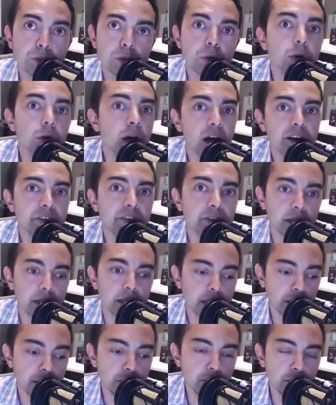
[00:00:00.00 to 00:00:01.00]

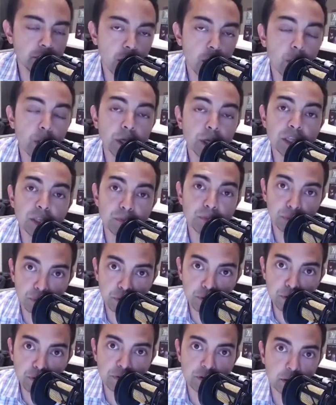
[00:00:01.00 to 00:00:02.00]
confident and and it's
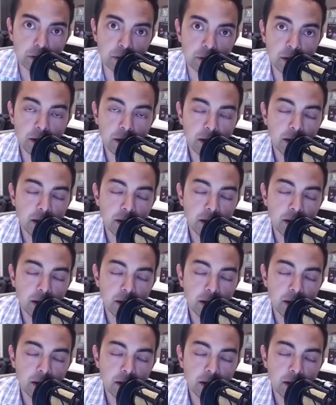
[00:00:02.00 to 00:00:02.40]
proven